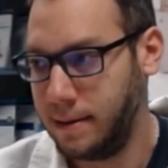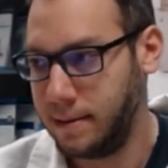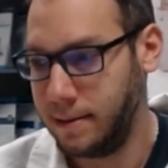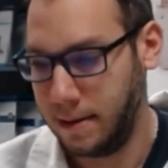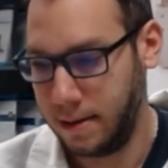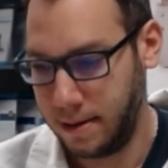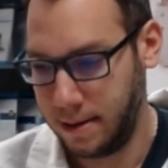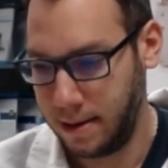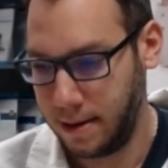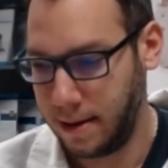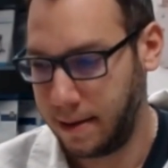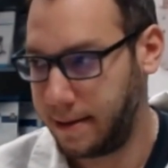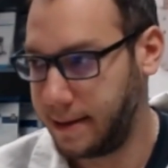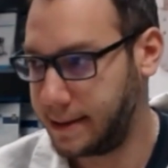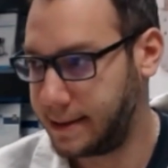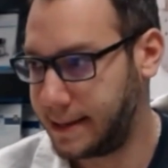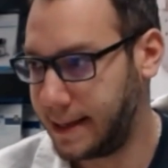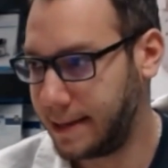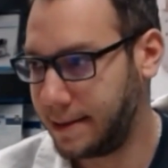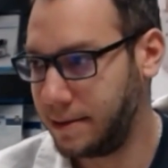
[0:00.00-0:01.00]
The
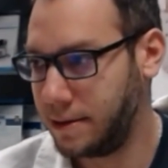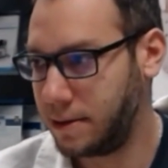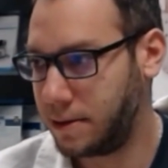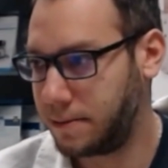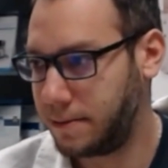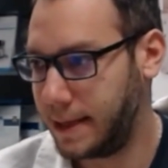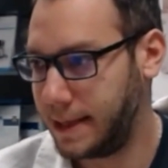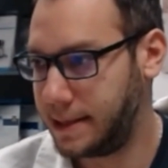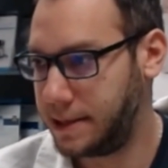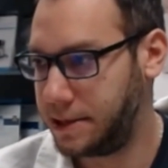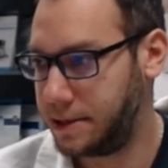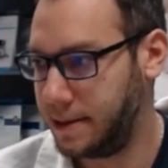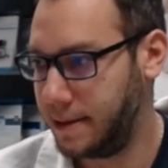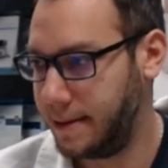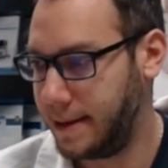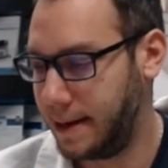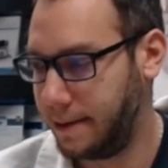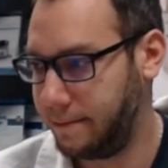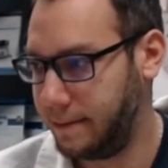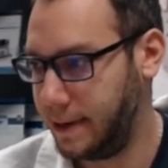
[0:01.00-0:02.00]
second question
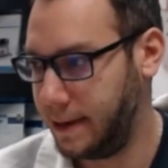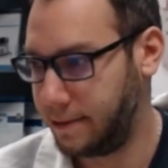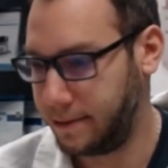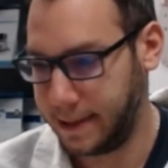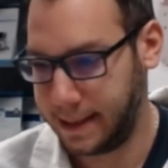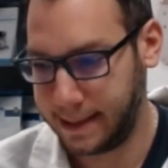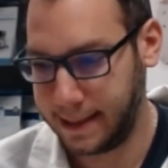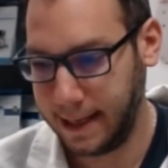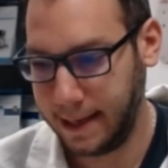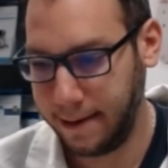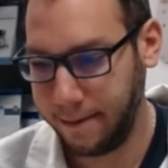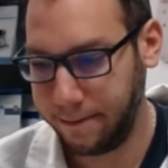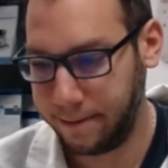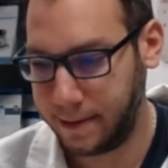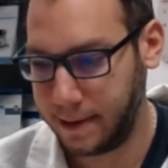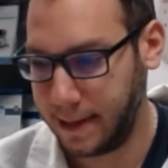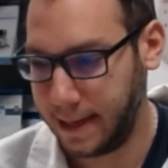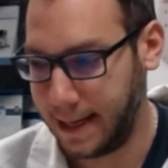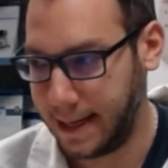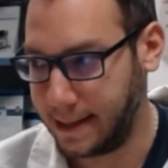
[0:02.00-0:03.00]
that we received
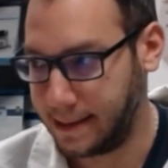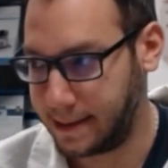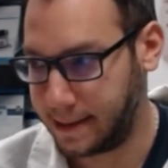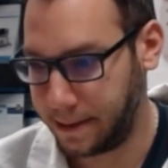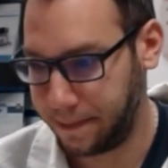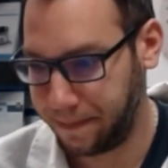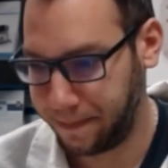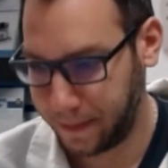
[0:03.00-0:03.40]
is,